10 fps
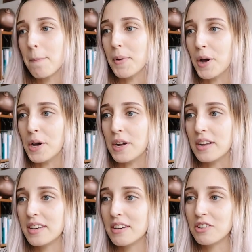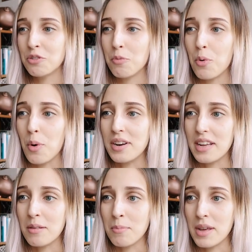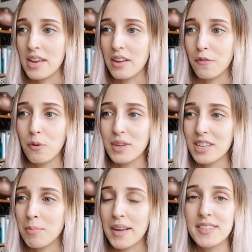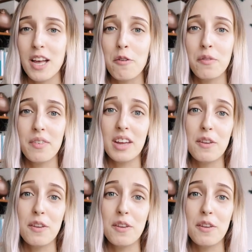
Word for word: but there's no point in me forcing myself